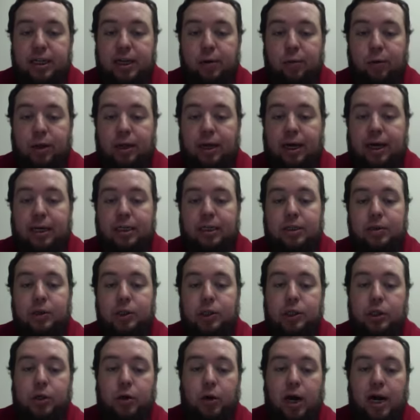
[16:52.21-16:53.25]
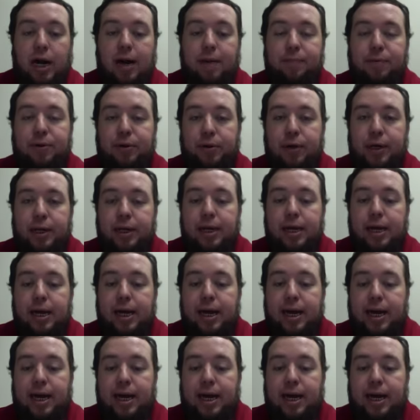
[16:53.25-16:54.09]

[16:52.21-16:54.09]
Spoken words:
that we like to ascribe to it